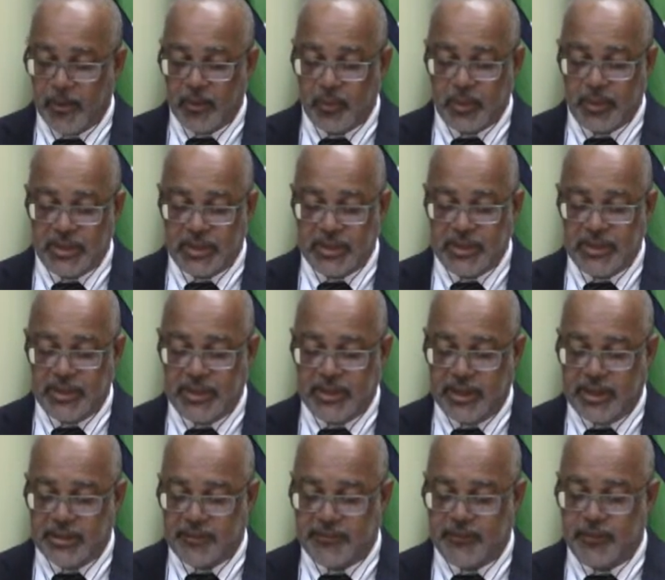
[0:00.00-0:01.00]
Within the
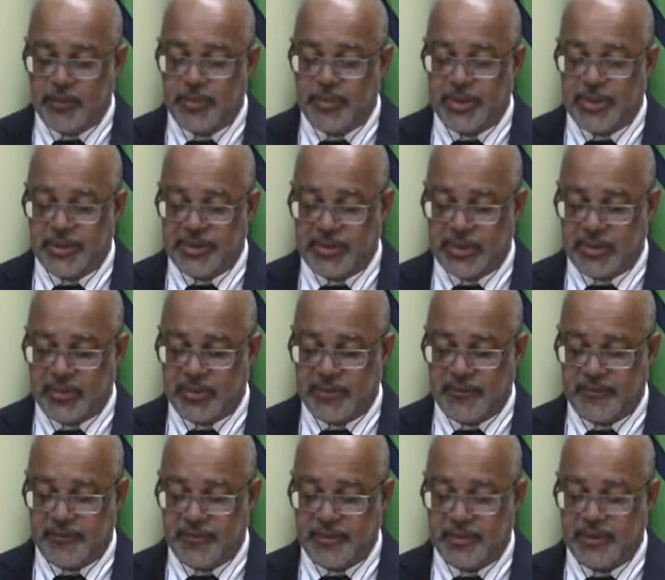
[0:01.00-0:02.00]
last few months,
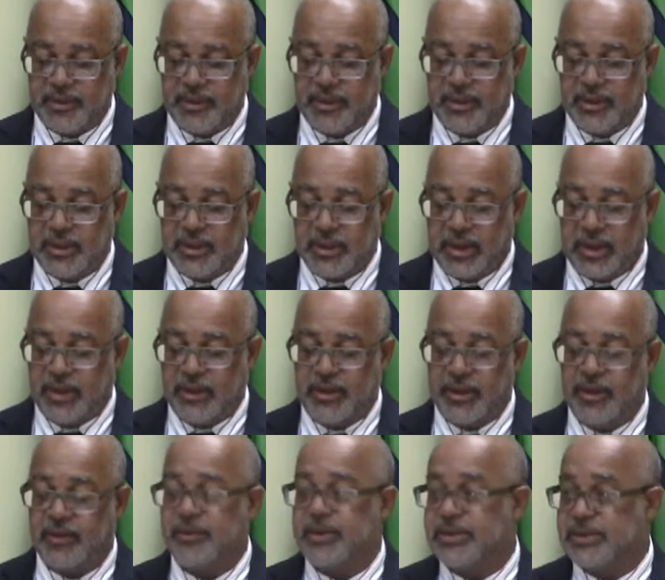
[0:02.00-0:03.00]
however,
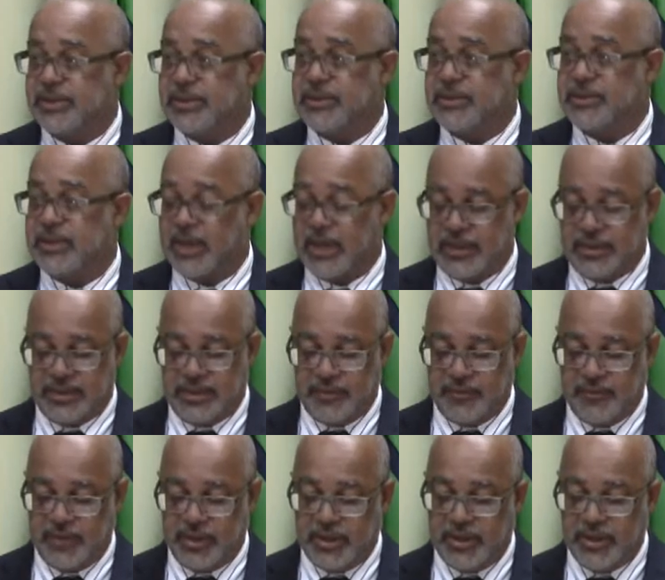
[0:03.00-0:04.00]
encouraging signs
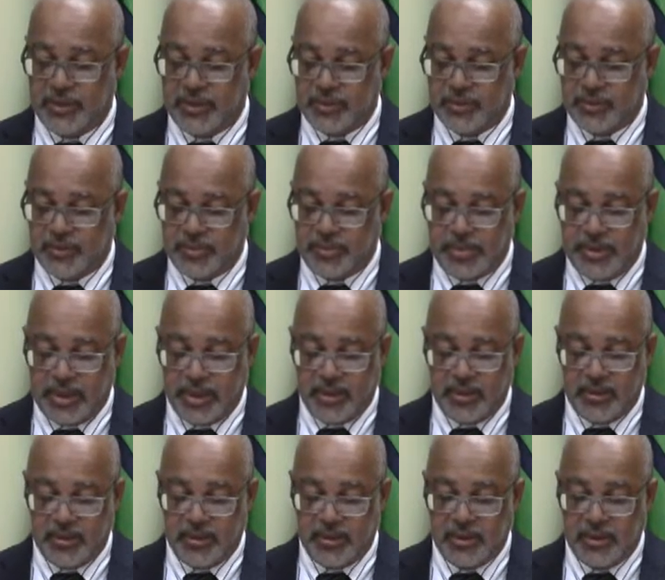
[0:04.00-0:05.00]
have begun to appear.
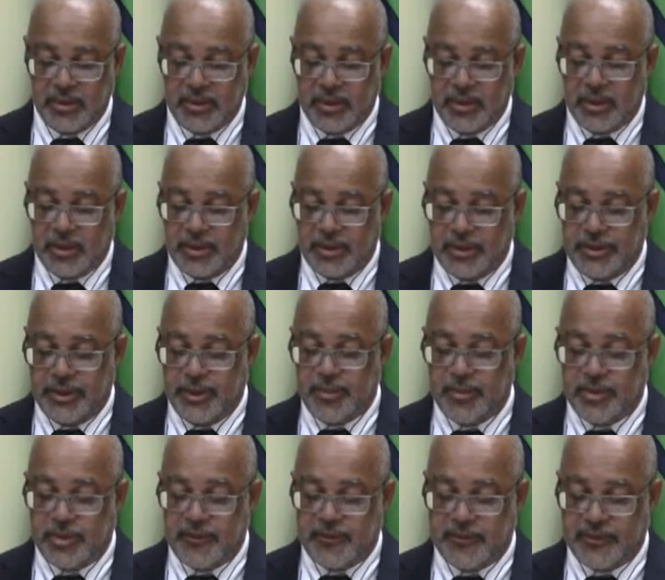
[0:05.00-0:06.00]
A
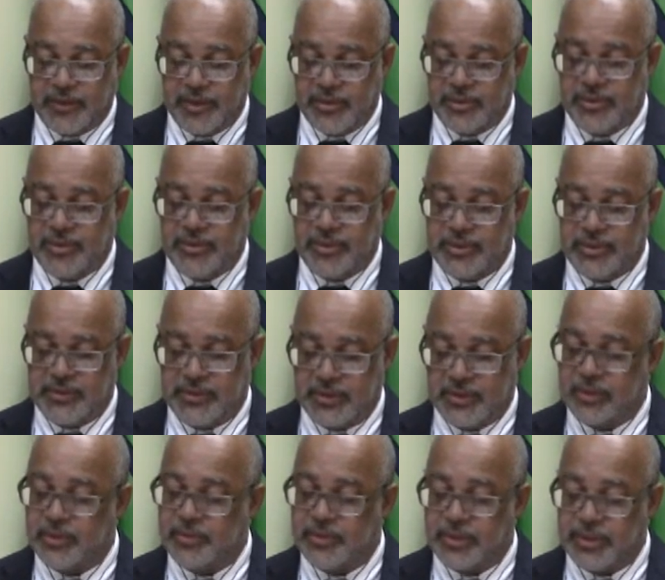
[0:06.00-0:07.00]
number of countries,
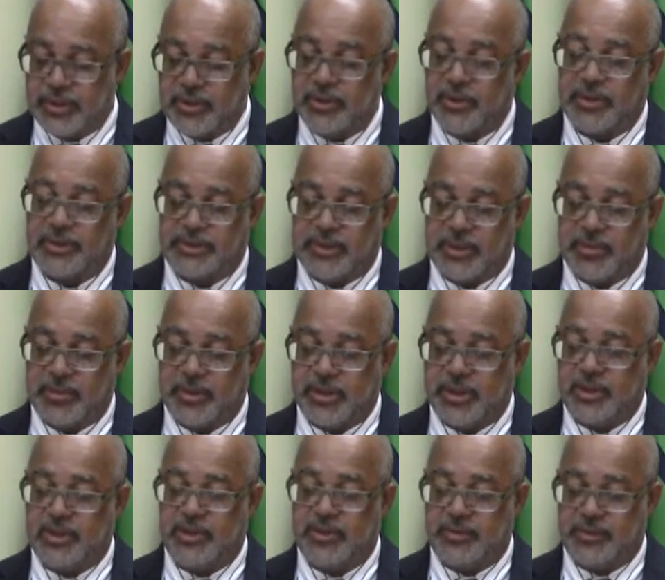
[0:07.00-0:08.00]
including yours, are
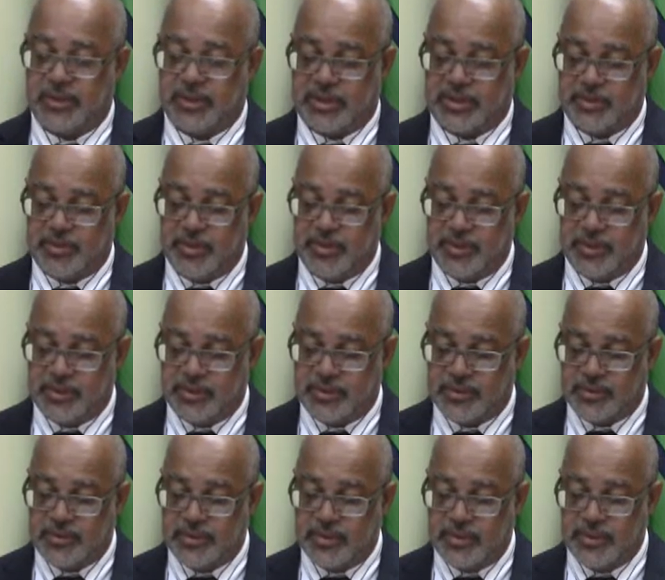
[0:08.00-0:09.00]
beginning to experience
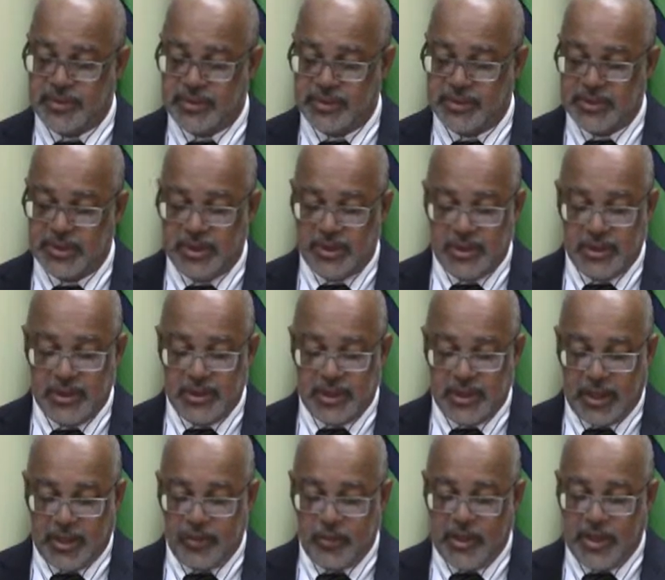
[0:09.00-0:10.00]
growth,
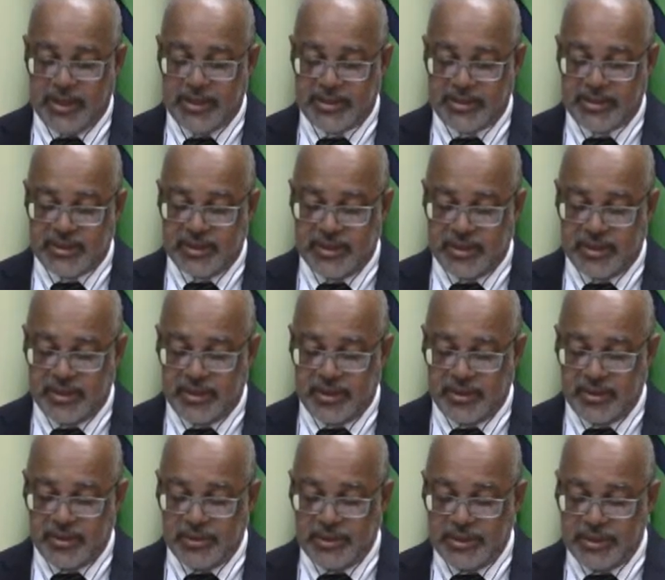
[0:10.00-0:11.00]
and while still in the
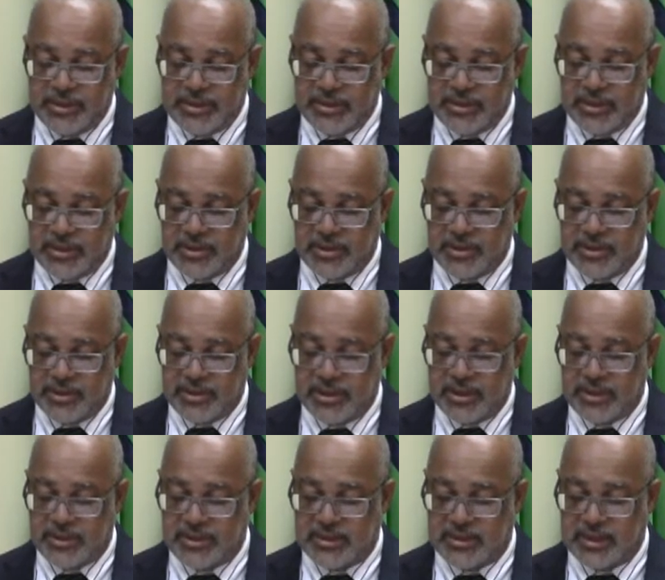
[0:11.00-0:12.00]
early stages,
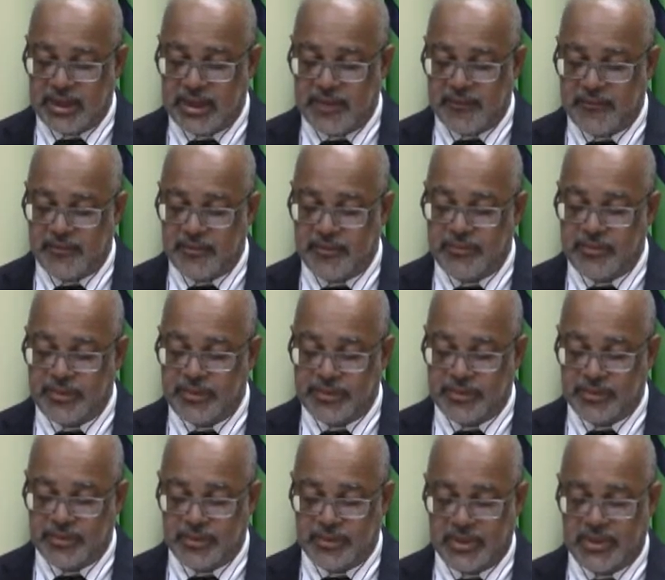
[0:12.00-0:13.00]
there is every
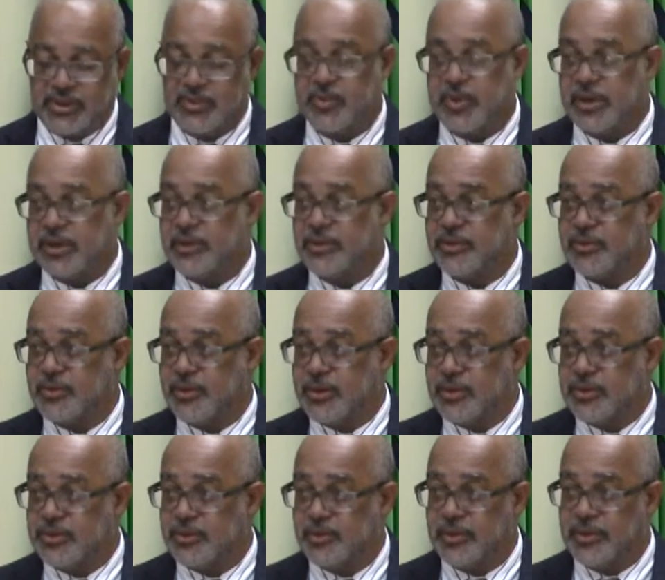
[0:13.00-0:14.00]
reason to expect the
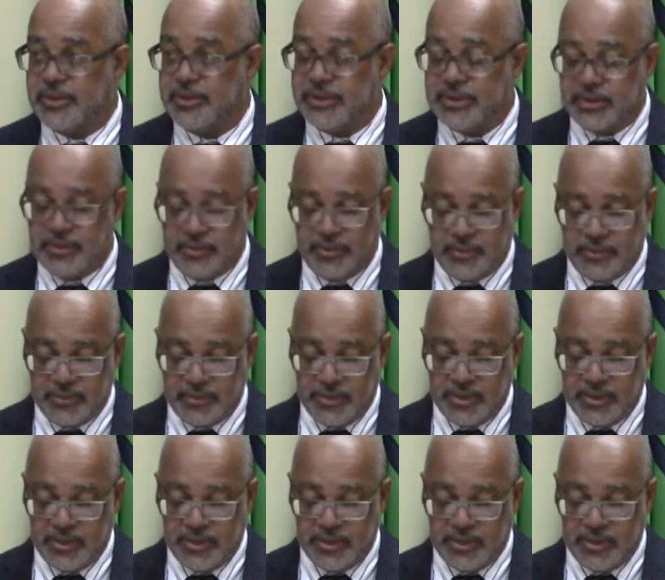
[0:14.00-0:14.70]
trend to continue.